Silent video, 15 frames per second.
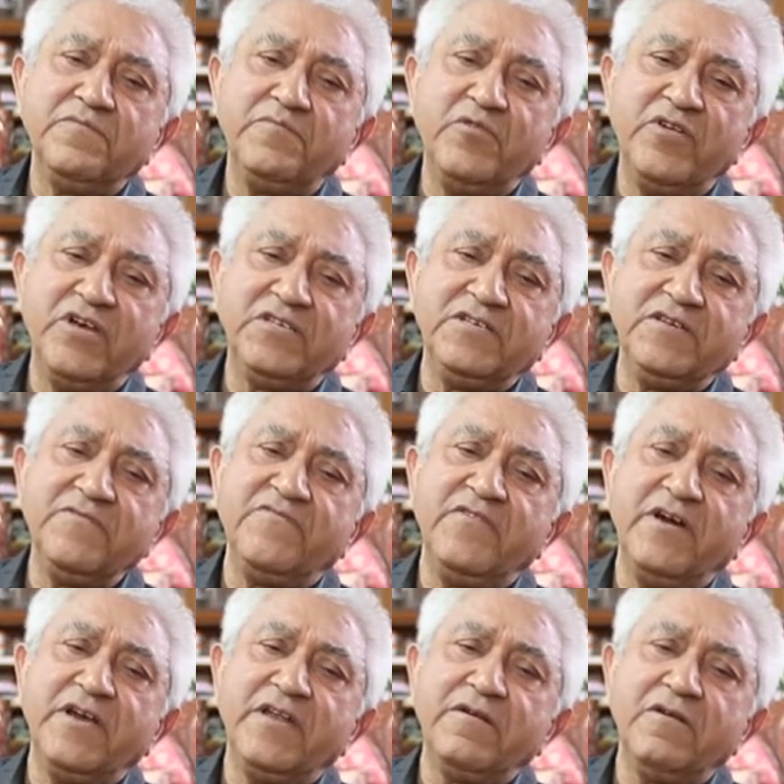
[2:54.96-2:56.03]
production
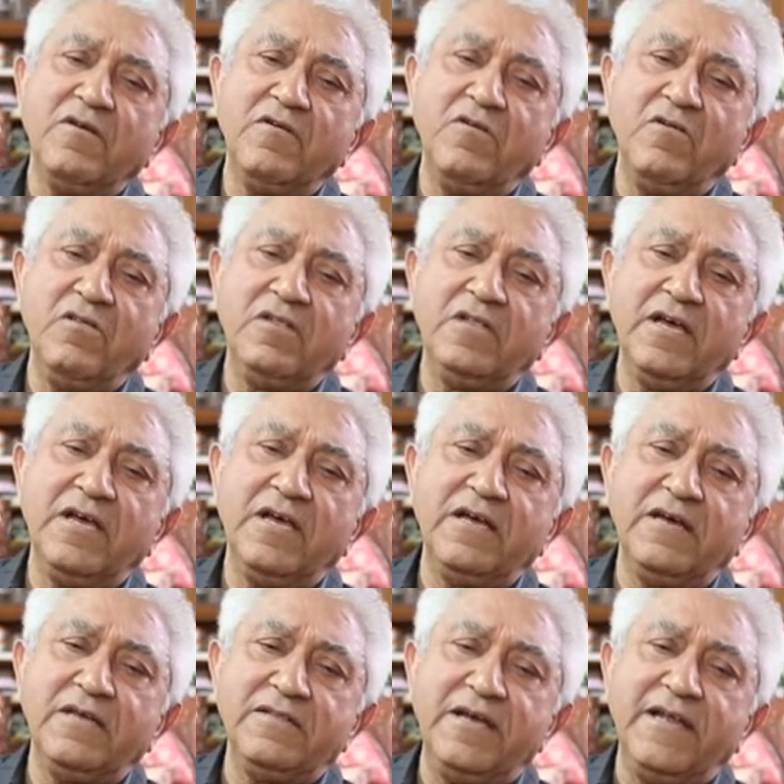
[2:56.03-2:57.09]
for all the
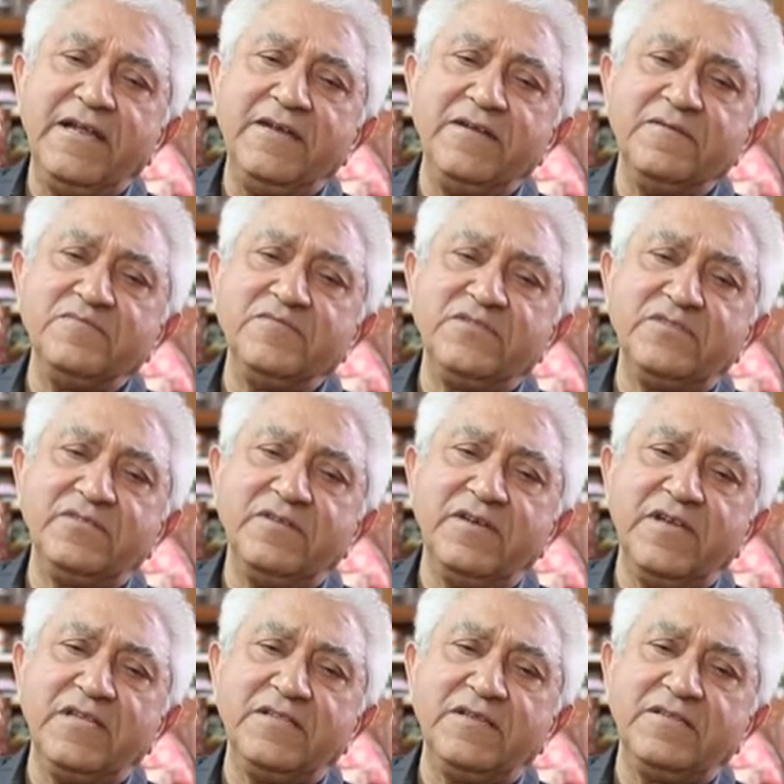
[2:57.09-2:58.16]
other items
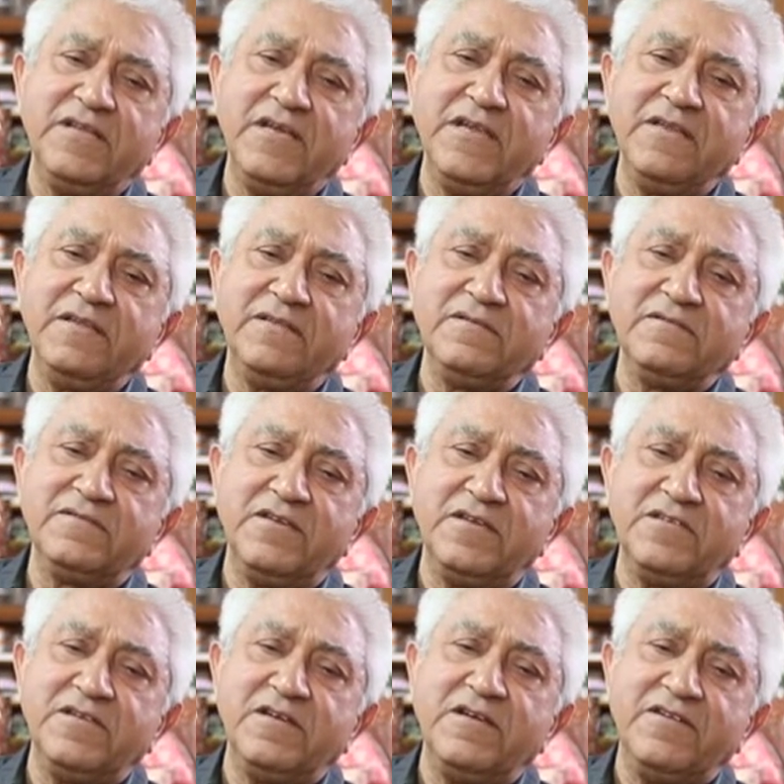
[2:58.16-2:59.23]
rather than
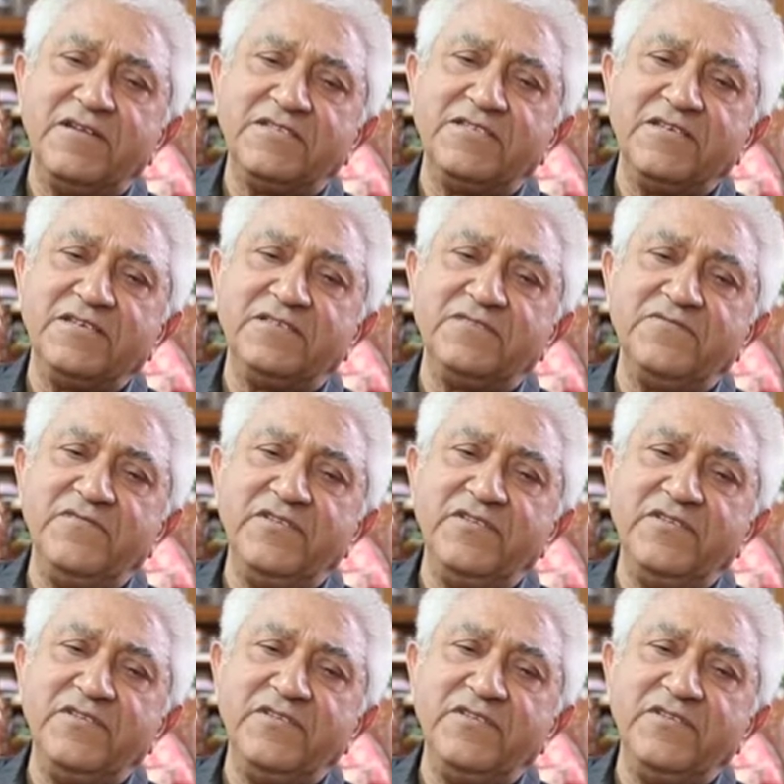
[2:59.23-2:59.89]
surgical dressings.